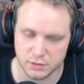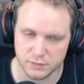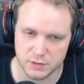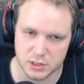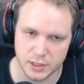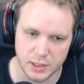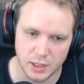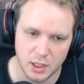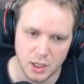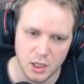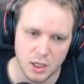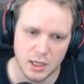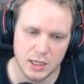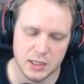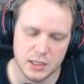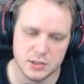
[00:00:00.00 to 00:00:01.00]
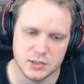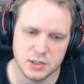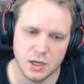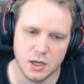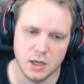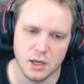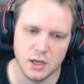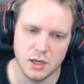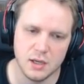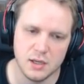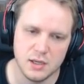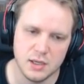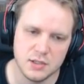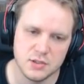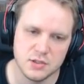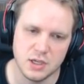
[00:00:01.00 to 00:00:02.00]
obviously, is uh,
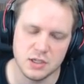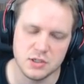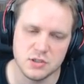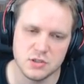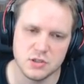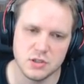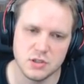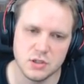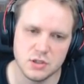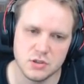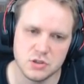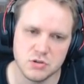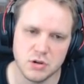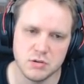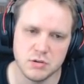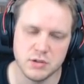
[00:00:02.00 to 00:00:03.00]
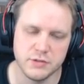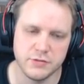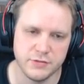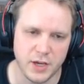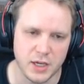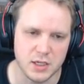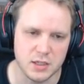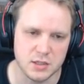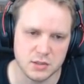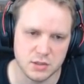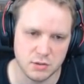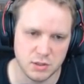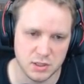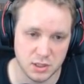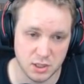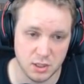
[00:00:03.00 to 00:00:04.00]
is is stroke of fate,
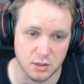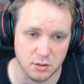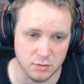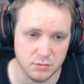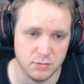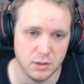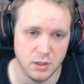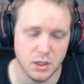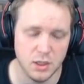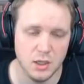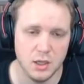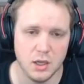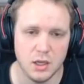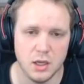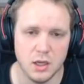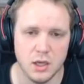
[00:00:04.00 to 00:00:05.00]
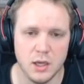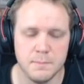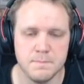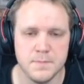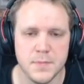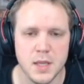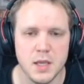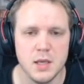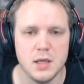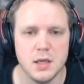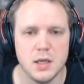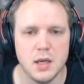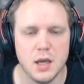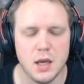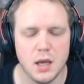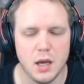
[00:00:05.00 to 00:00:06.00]
so his Q. Um,
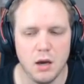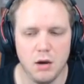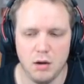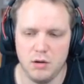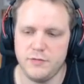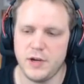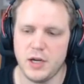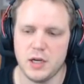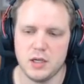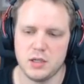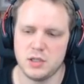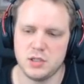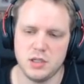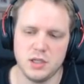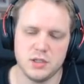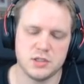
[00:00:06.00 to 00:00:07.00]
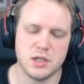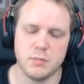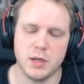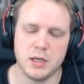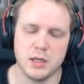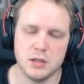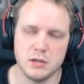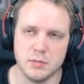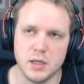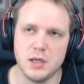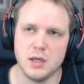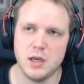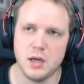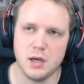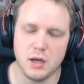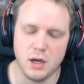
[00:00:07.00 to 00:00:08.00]
oh, oh, in fact, actually, let's step back a little bit.
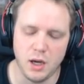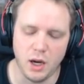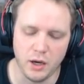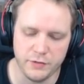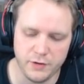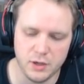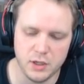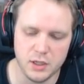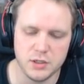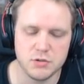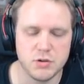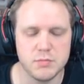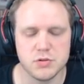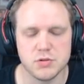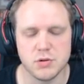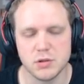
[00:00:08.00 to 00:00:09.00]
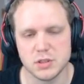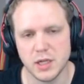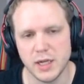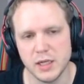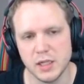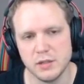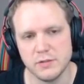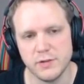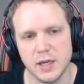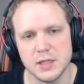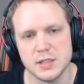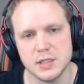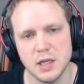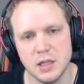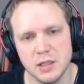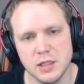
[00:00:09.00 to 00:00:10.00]
I find Grimstroke's laning
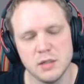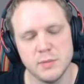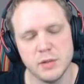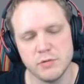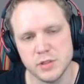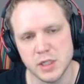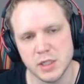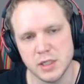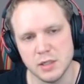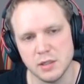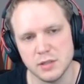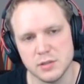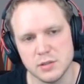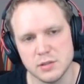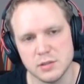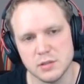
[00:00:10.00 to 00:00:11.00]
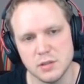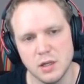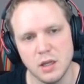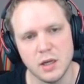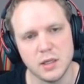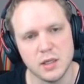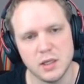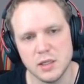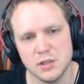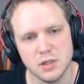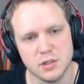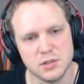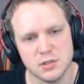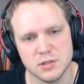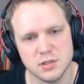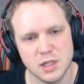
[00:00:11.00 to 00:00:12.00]
phase a little bit ridiculous. Like he
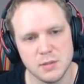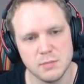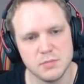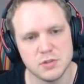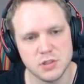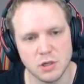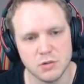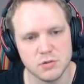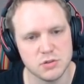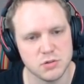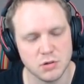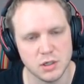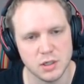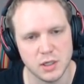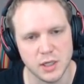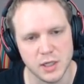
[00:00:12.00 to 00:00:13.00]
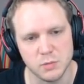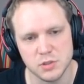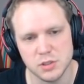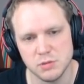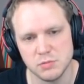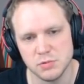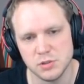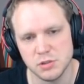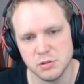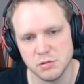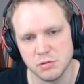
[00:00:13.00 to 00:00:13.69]
just seems so strong in lane. Would you would you